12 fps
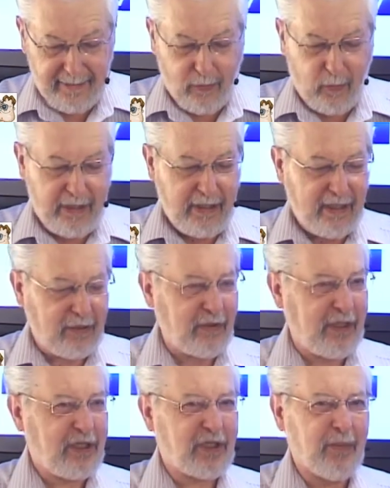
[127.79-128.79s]
When you get to
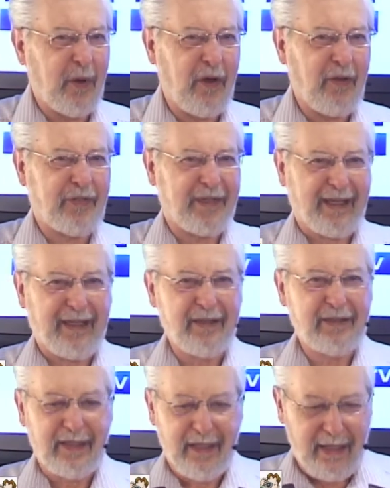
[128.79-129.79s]
these small things,